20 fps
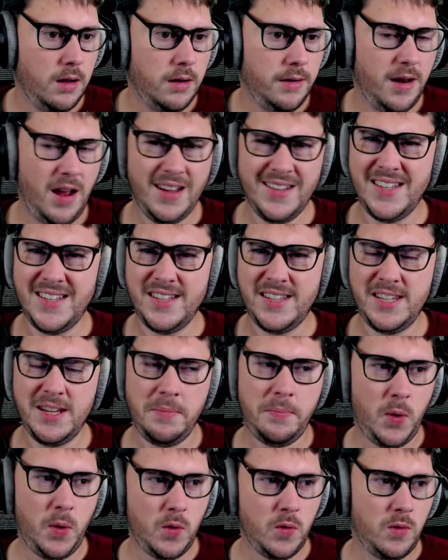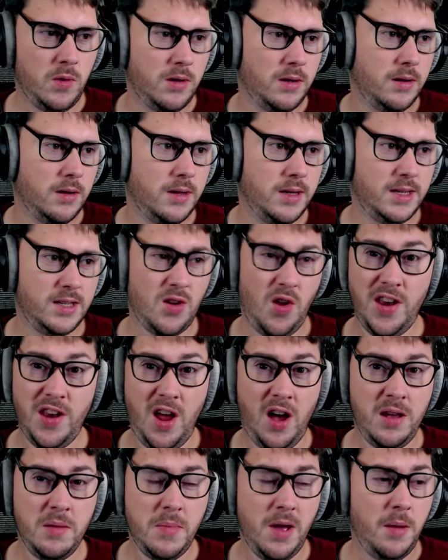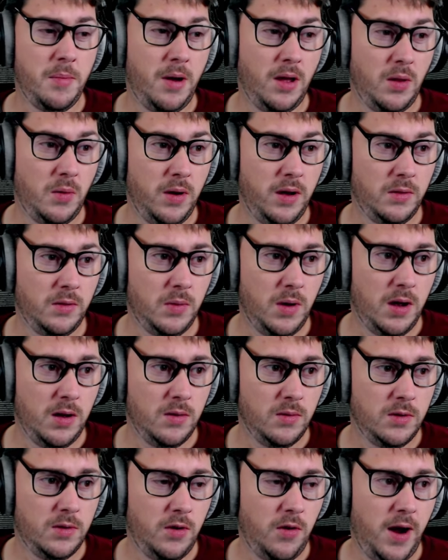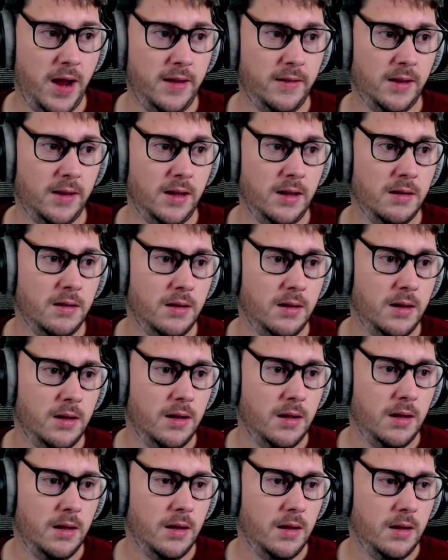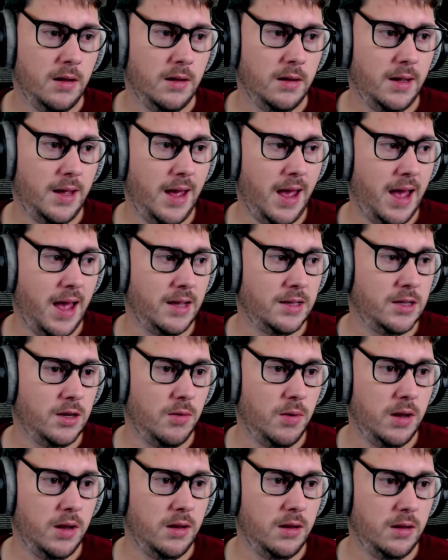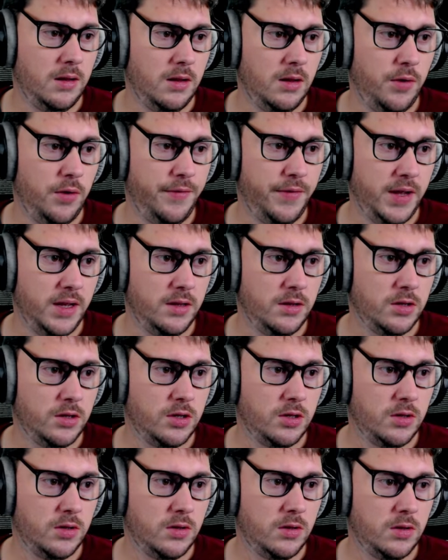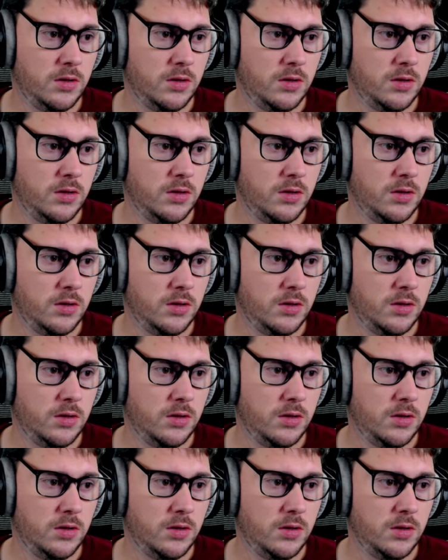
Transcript: Nice and simple. This is our nightmare, by the way, as well. Crazy. Get Ecto and UV, just...